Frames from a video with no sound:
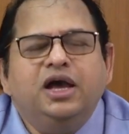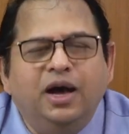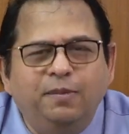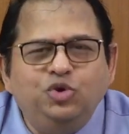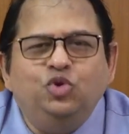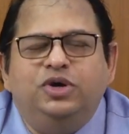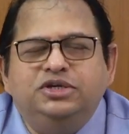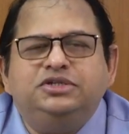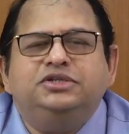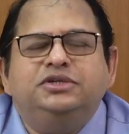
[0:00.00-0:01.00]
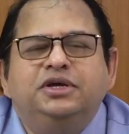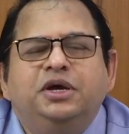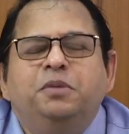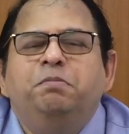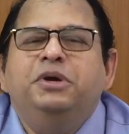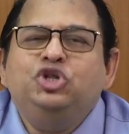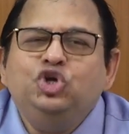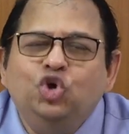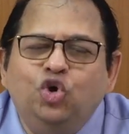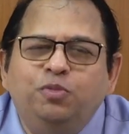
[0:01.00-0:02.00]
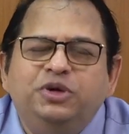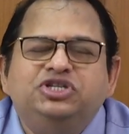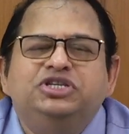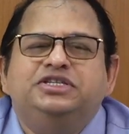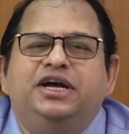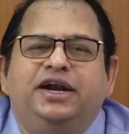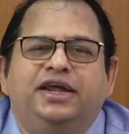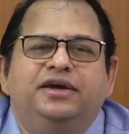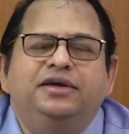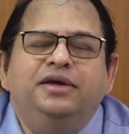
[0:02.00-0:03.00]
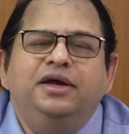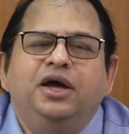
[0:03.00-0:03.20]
come to us with your business idea,